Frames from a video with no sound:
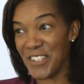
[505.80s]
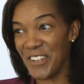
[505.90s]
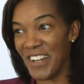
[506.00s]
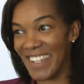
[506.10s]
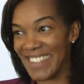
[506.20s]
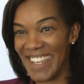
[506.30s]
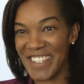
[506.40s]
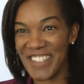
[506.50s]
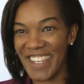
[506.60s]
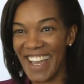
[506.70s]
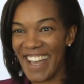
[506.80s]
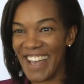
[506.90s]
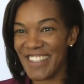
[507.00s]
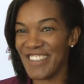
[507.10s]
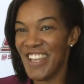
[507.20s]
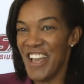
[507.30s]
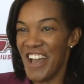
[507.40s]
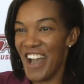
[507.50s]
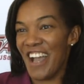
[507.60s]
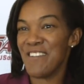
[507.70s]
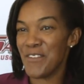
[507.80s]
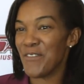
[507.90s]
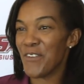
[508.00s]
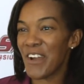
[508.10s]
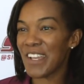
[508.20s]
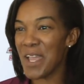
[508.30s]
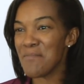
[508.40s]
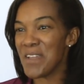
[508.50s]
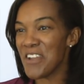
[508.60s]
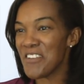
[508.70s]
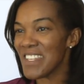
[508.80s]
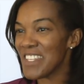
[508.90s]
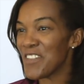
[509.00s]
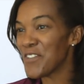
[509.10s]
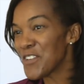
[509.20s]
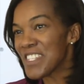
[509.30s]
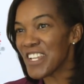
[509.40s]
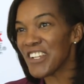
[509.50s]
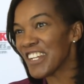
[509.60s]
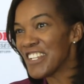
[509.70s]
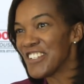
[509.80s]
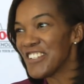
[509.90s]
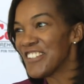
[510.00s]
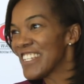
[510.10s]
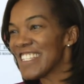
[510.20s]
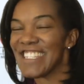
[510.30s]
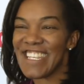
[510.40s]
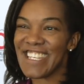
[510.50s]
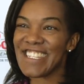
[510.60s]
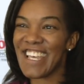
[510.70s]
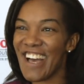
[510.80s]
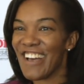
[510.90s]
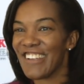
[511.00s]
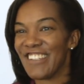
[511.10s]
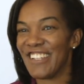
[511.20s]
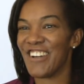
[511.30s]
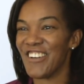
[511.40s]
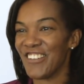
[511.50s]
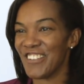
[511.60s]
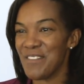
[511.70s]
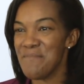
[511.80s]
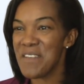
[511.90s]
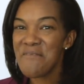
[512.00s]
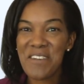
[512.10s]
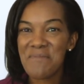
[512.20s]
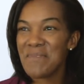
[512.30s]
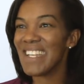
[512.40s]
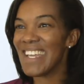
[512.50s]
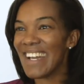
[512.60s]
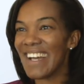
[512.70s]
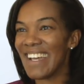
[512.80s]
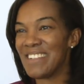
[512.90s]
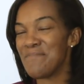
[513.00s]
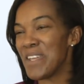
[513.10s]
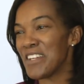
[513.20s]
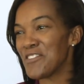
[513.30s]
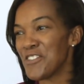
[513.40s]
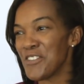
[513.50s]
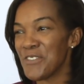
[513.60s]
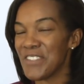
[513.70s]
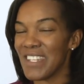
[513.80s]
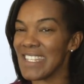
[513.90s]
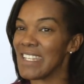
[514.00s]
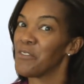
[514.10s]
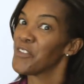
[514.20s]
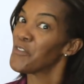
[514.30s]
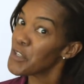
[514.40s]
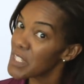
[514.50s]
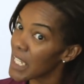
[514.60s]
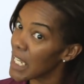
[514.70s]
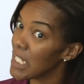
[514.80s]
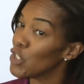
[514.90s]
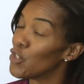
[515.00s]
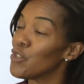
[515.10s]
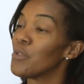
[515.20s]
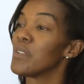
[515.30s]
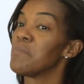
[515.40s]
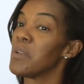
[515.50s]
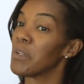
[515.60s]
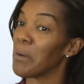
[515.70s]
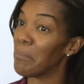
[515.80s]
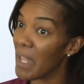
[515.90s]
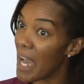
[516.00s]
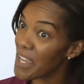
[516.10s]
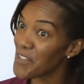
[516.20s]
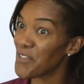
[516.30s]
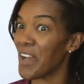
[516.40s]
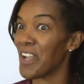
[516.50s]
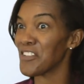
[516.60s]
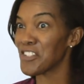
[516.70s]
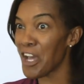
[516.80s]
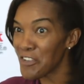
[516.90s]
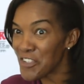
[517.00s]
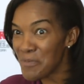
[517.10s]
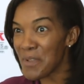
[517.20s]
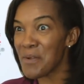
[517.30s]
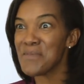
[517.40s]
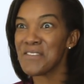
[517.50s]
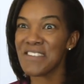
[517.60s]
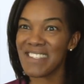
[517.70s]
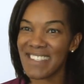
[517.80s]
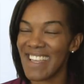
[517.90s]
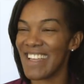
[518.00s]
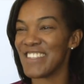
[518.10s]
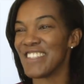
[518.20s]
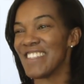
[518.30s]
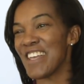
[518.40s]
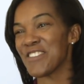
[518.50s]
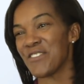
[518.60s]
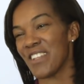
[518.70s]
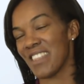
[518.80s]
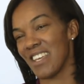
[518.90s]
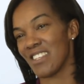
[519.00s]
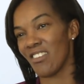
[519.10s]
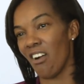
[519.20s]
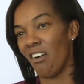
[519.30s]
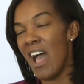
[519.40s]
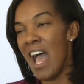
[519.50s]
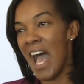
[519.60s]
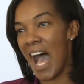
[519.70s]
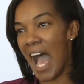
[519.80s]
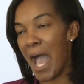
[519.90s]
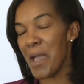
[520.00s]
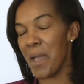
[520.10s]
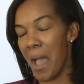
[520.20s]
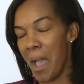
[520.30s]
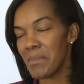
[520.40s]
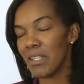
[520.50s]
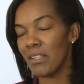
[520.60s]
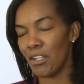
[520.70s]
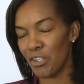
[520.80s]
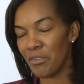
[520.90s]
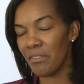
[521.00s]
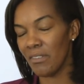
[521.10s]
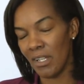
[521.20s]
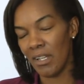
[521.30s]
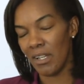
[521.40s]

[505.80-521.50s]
so it's actually I, I, I, before I came here, they said the first thing you're going to do is is uh, you know meet with media and be introduced. And I said, well, the first thing I need to do is meet with compliance, find out scholarship numbers, and and that sort of thing. So, I I'm a little.